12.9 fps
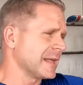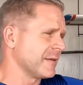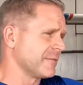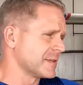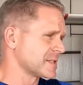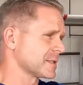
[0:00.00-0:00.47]

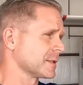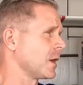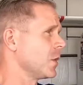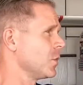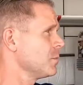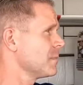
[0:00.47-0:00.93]
If it's
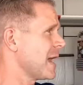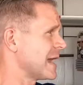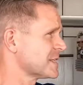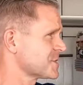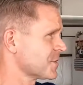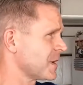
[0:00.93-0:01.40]
low,
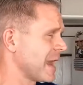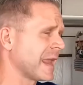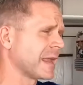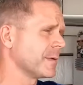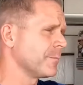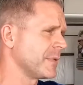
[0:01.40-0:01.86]
ask your
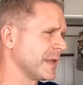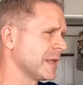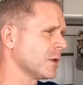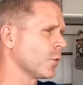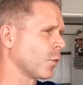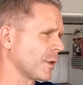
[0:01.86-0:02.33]

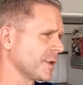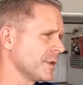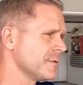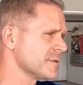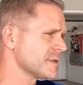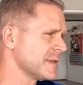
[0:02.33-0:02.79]
A&P or
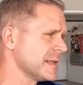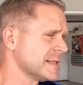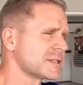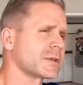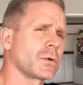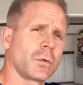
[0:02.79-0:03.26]
use the
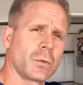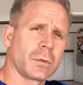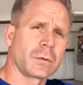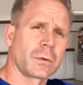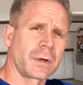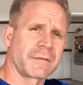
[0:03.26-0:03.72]

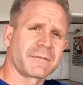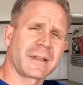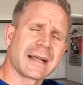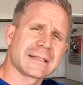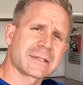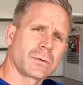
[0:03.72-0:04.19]
school or
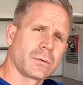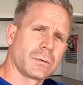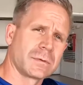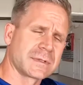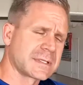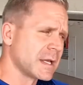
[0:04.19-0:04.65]
flight
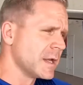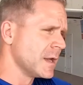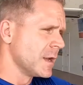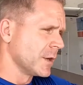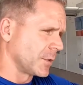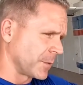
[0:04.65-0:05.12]
school's
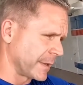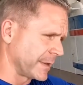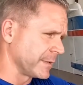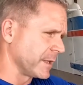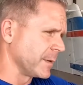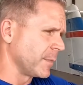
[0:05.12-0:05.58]

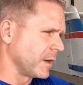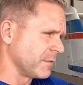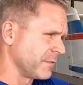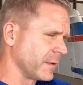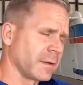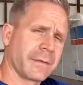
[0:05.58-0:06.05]
curriculum on
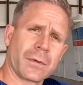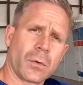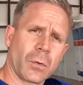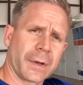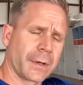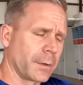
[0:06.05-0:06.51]
filling the
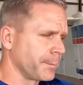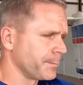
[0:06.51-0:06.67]
oil.